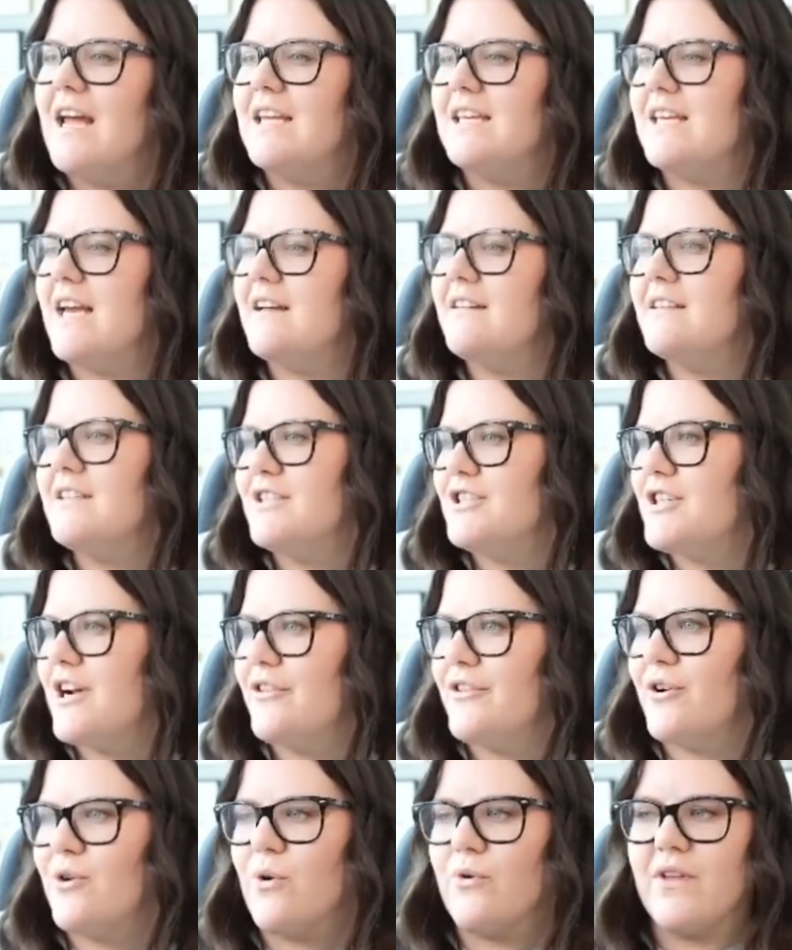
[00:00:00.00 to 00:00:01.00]
yell at each
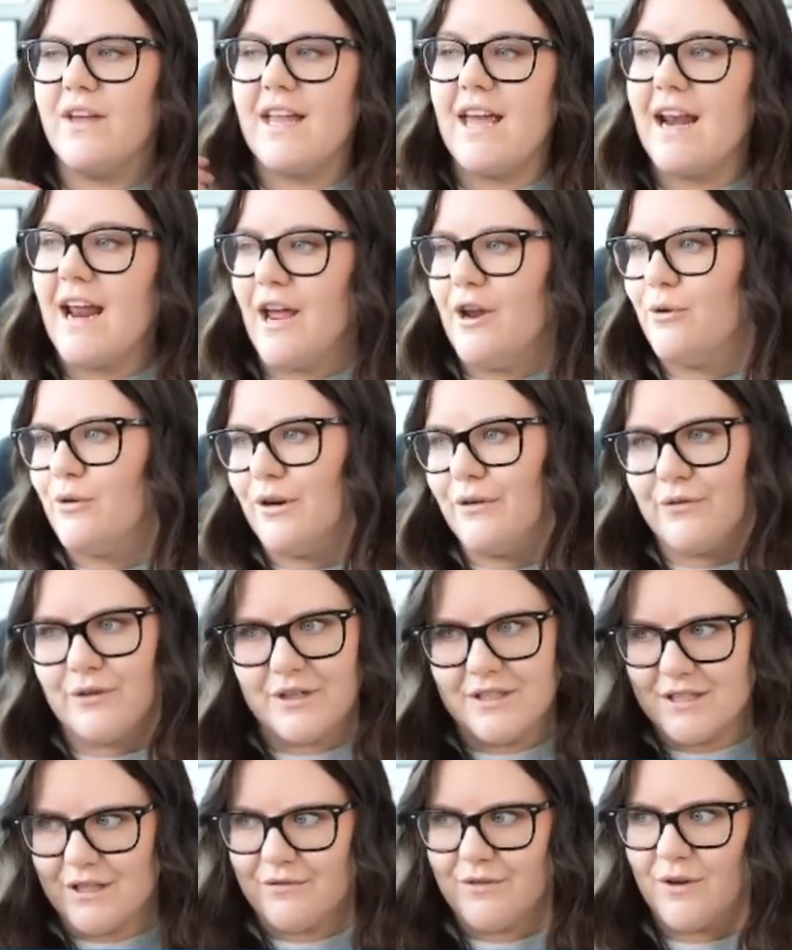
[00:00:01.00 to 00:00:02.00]
other, or they get angry for
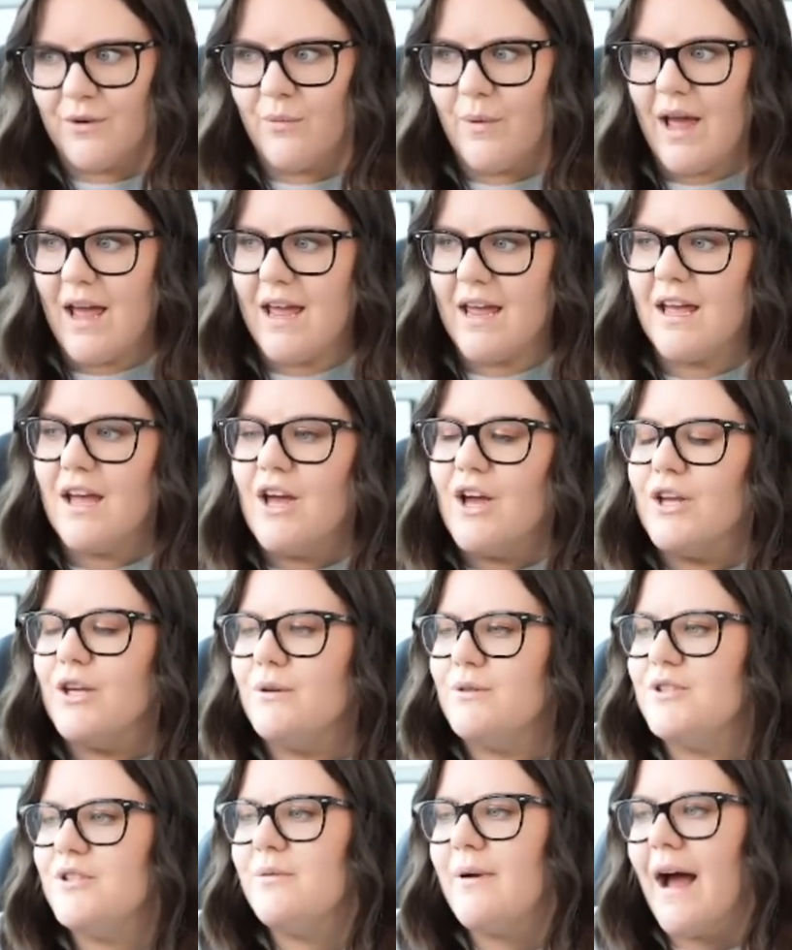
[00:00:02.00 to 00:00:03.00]
a different way, you
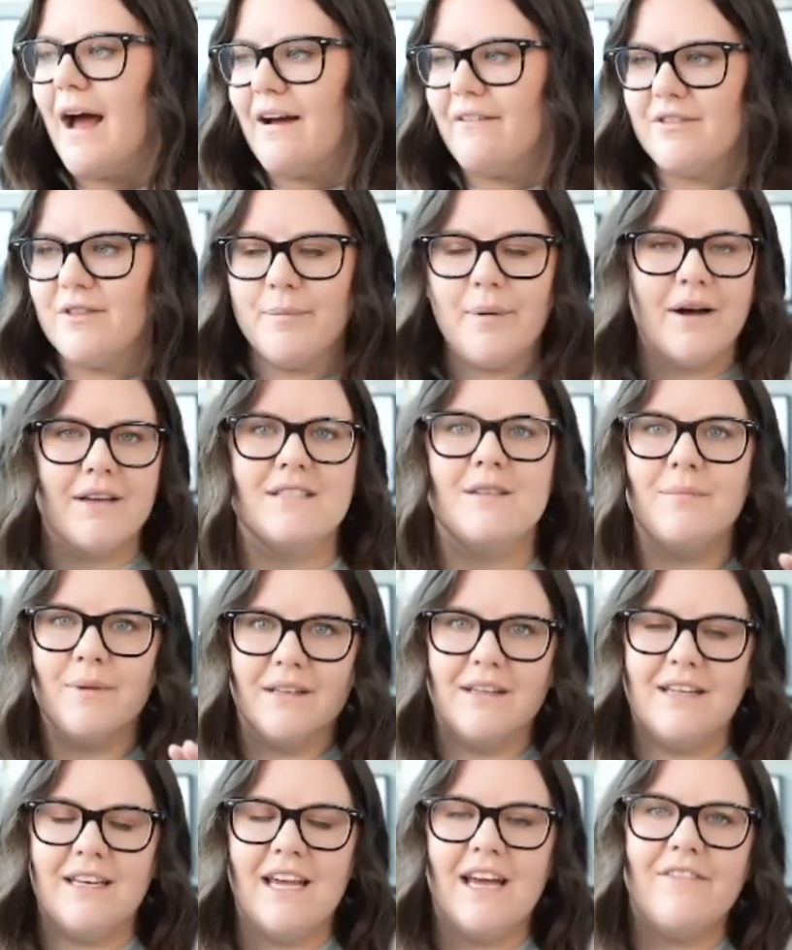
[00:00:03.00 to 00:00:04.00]
do have the
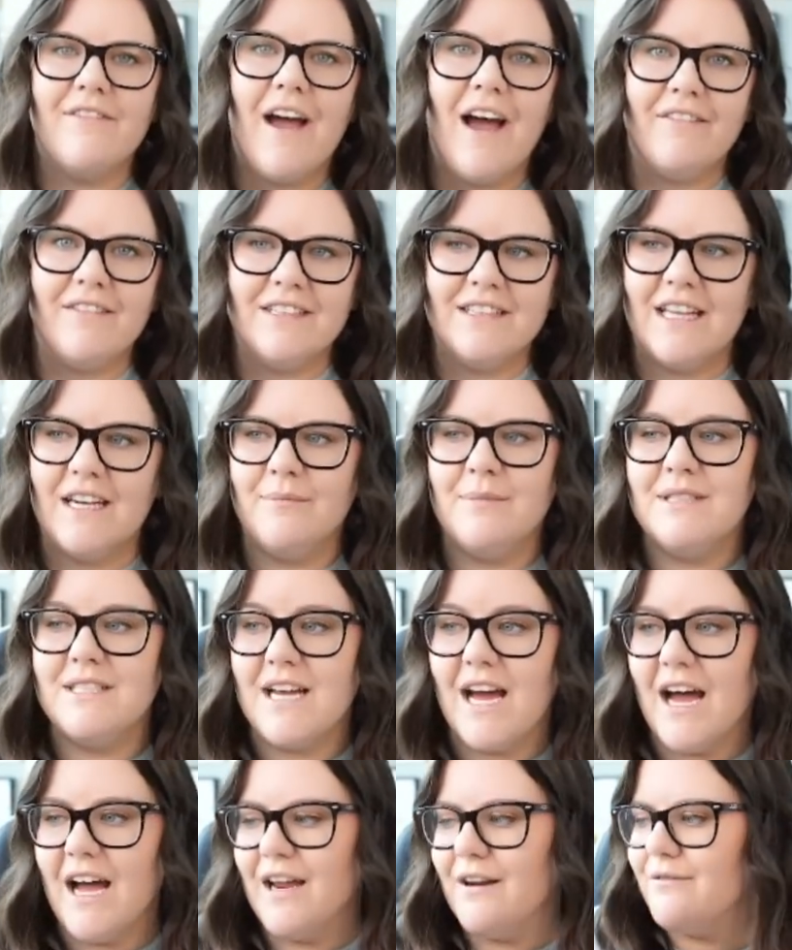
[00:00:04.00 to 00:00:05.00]
possibility of having them
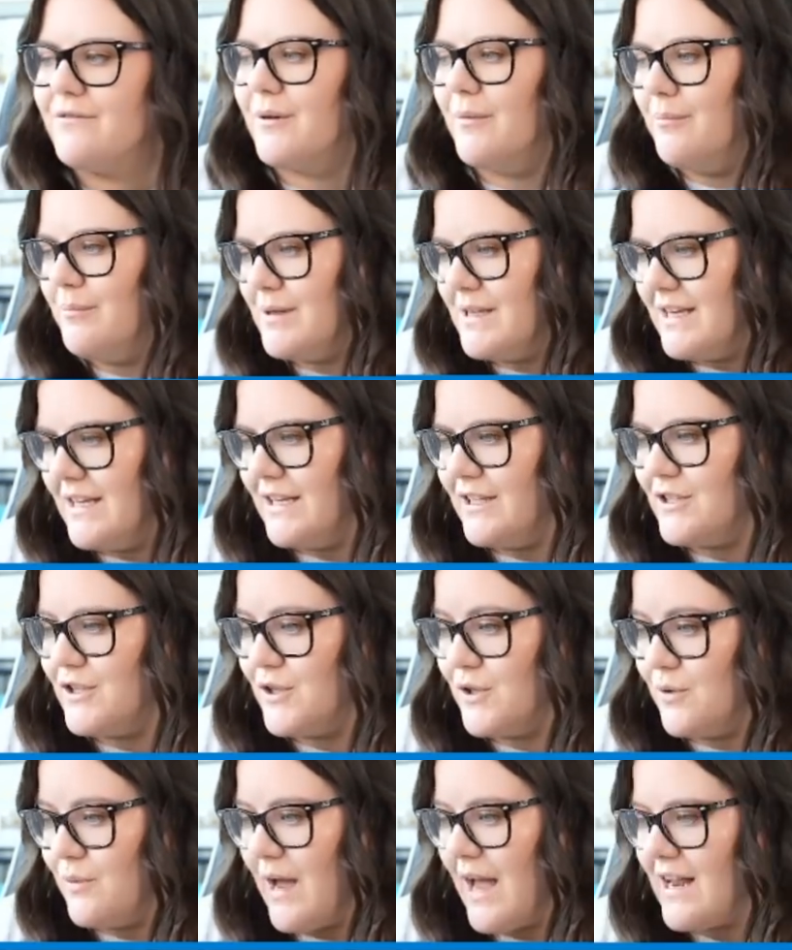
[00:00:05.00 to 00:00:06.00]
die from being
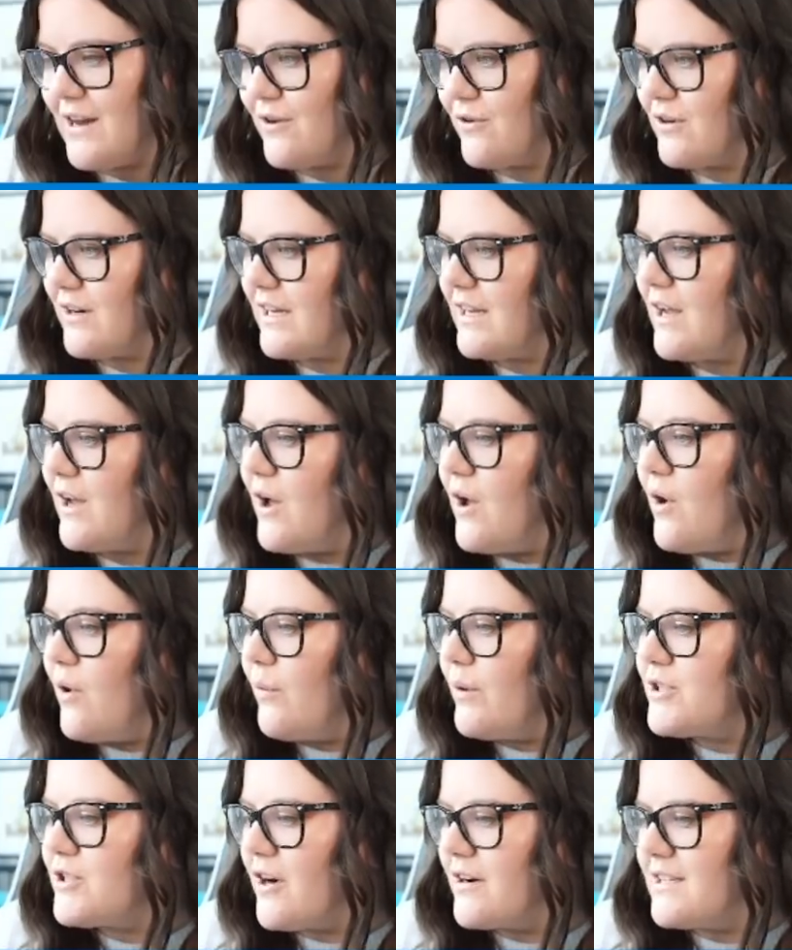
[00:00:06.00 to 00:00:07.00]
too angry,
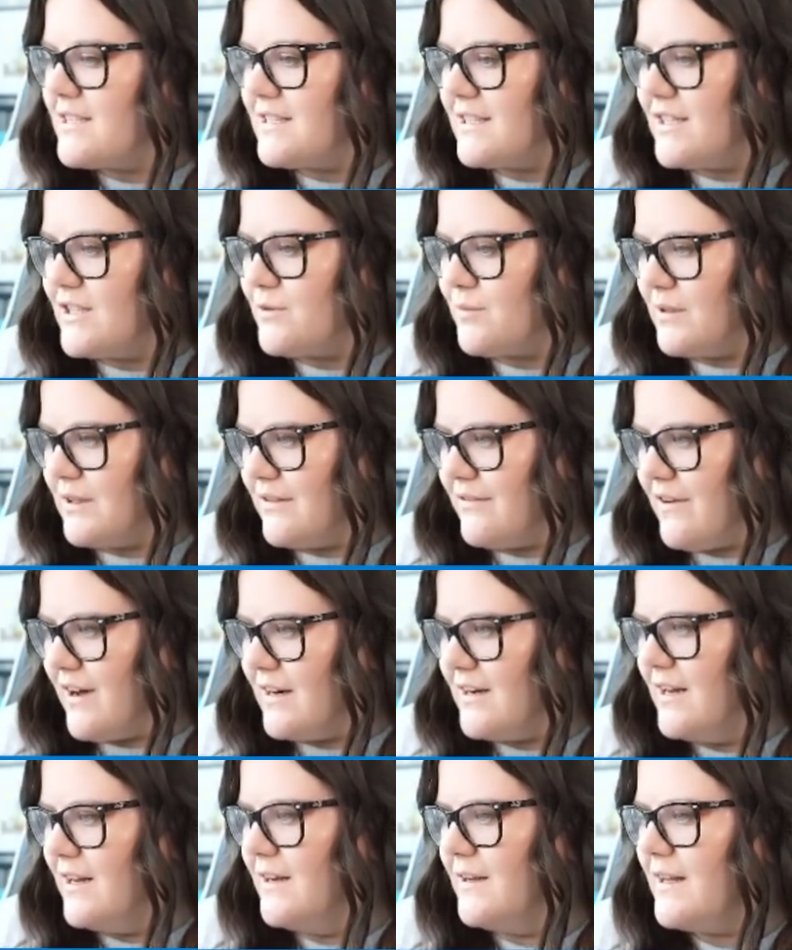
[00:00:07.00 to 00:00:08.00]
which honestly is really fun.